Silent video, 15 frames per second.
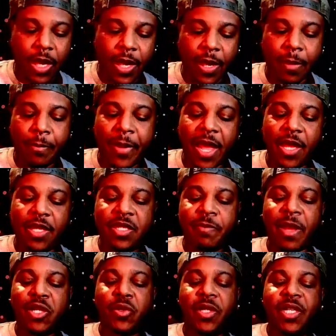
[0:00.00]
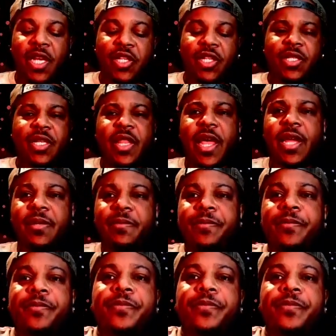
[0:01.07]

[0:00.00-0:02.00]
uh, pay special attention to that.